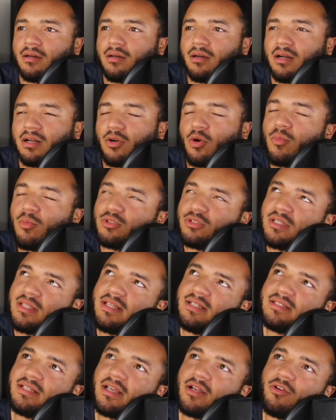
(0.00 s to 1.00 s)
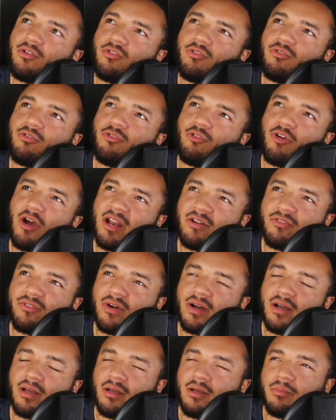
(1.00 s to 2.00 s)
¿cómo se dice?
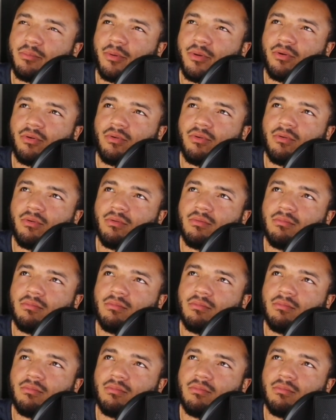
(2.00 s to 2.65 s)
Gratifying, pero.